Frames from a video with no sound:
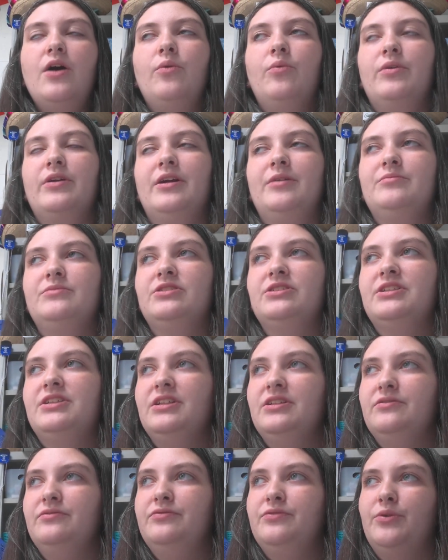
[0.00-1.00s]
What I'm
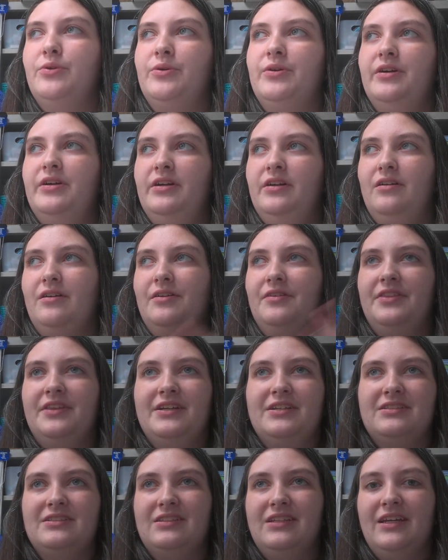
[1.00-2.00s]
looking for are
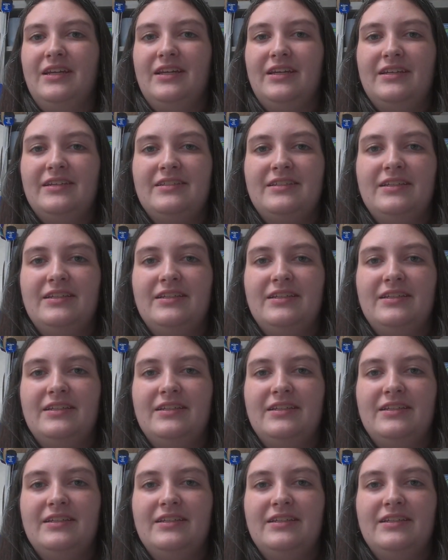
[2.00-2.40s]
things like,